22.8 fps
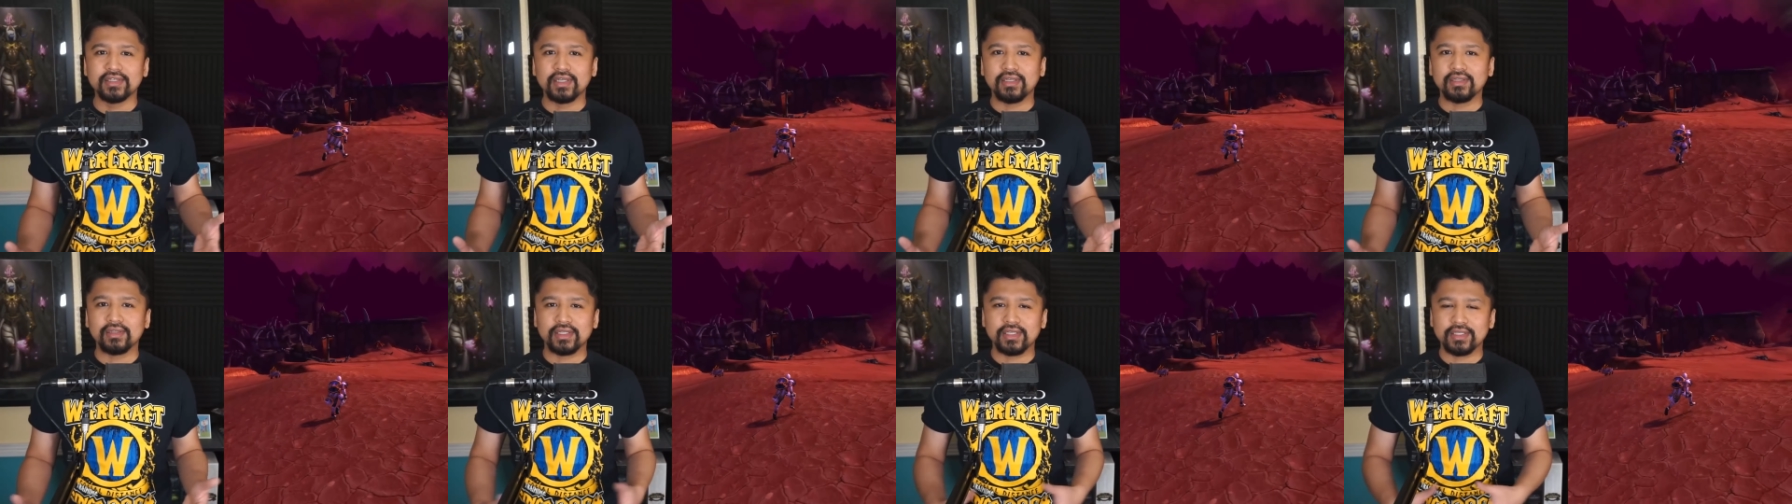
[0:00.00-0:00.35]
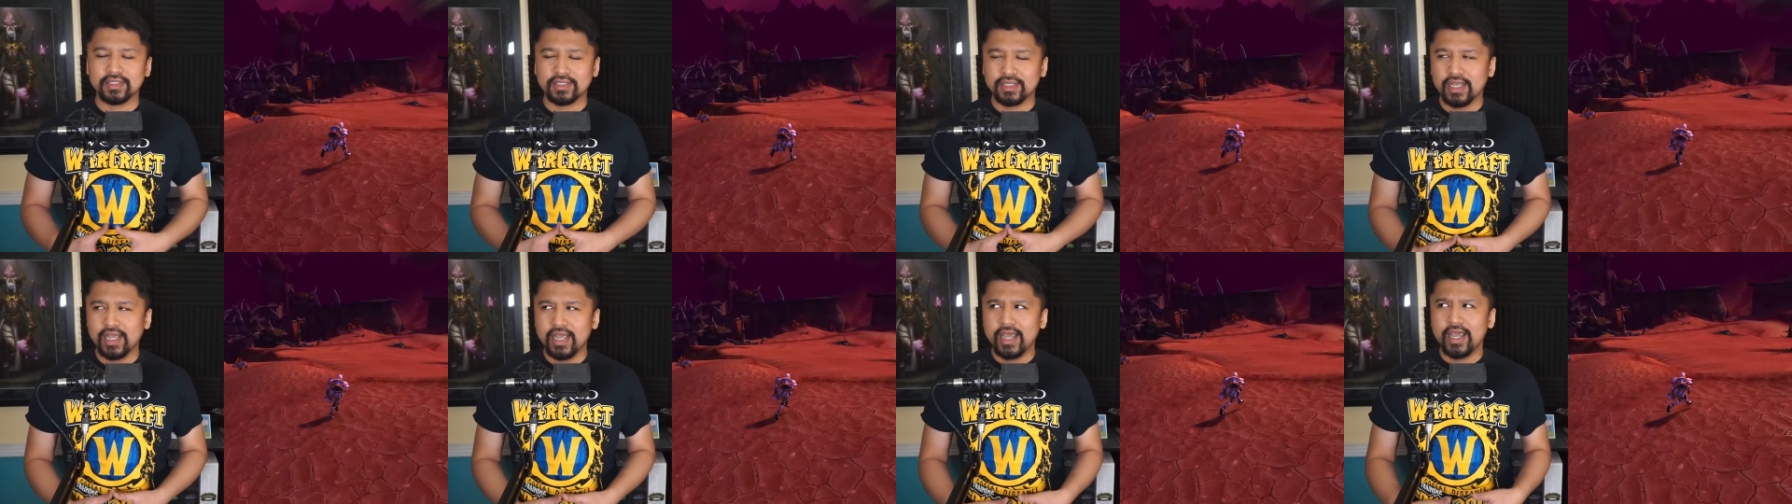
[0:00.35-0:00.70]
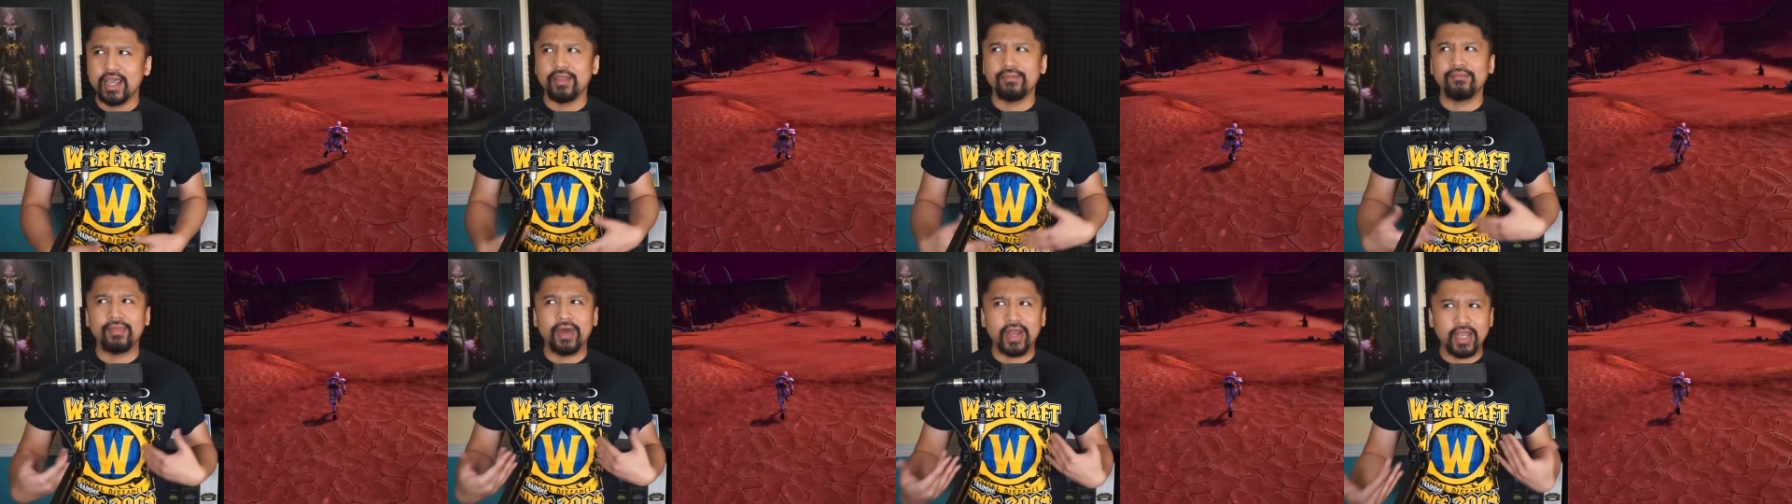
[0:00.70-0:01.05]
at least
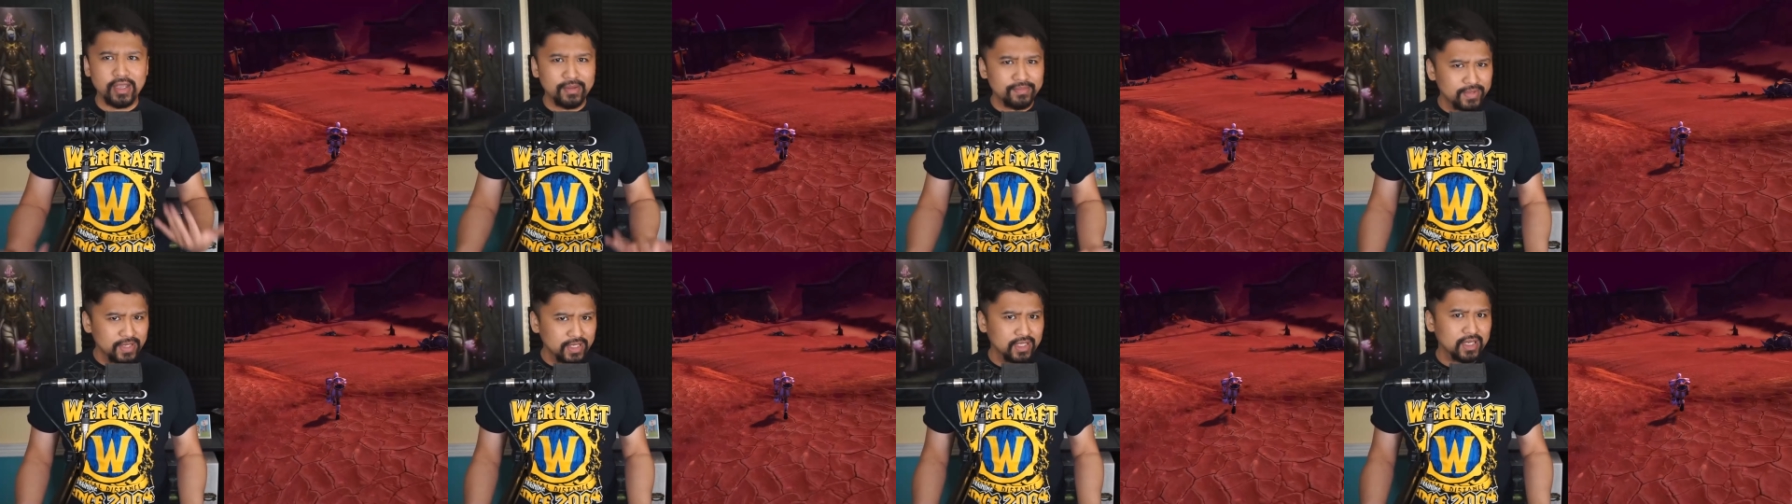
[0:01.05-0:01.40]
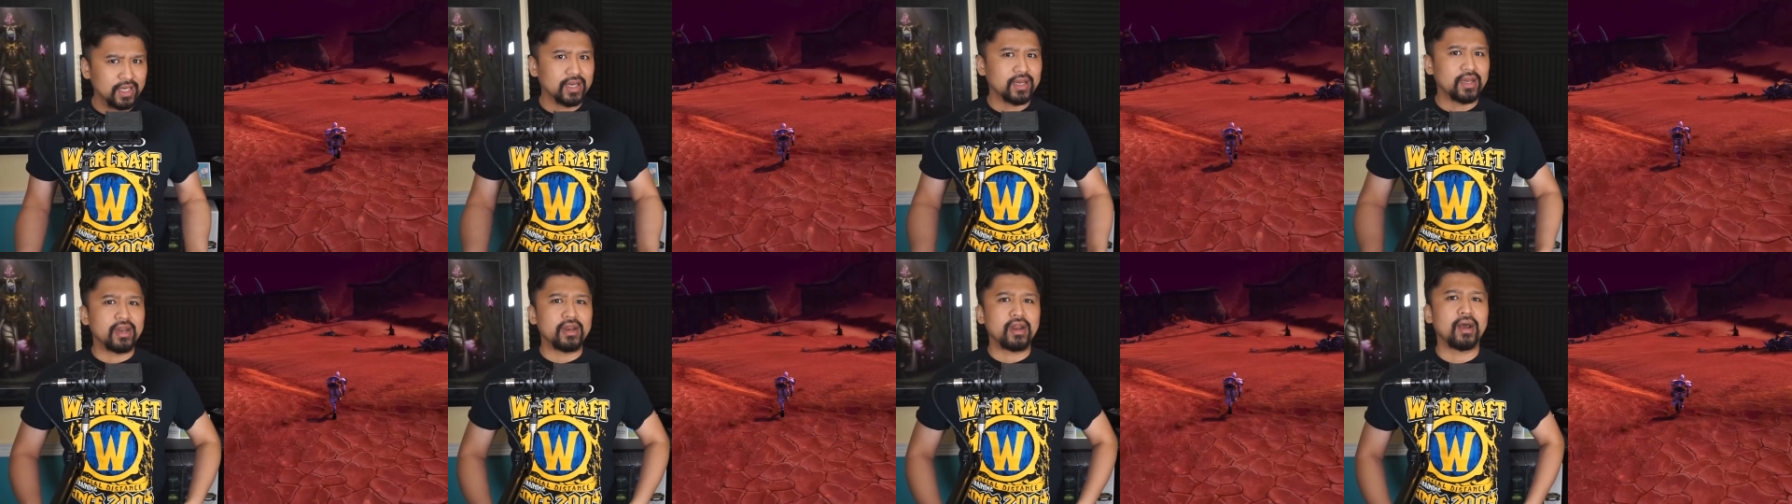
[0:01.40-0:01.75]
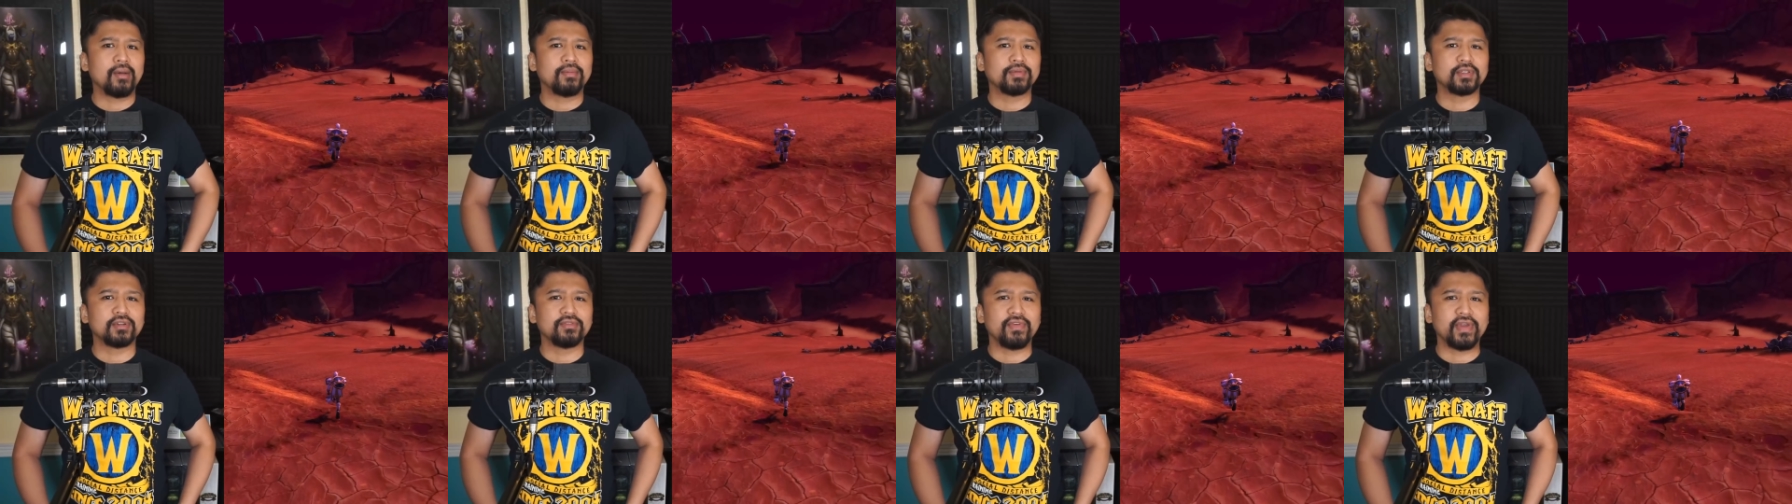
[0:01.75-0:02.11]
in my opinion and
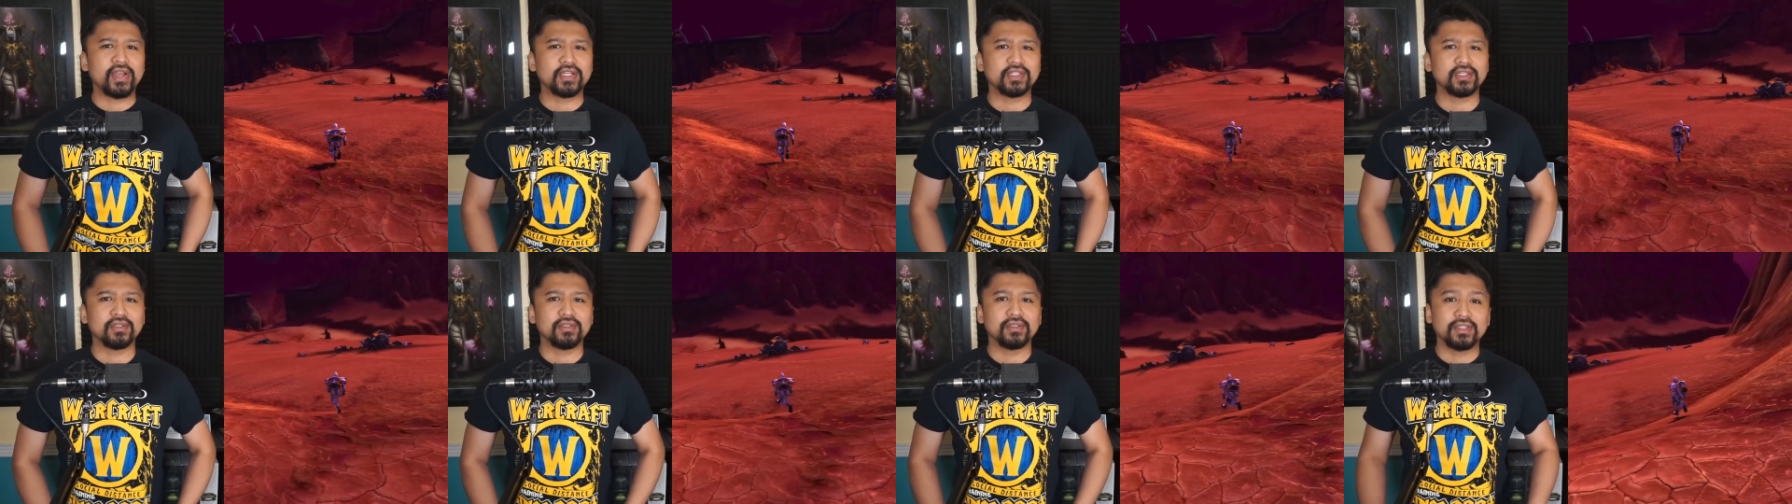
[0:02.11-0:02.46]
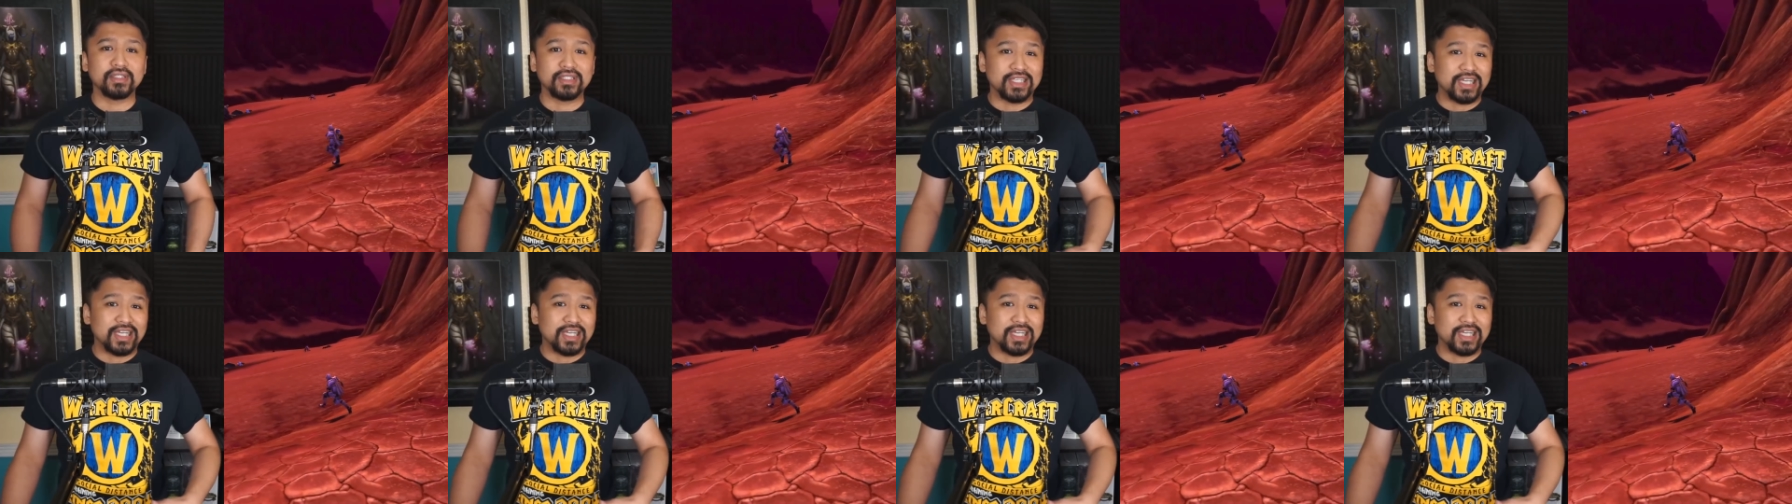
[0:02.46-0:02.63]
observation,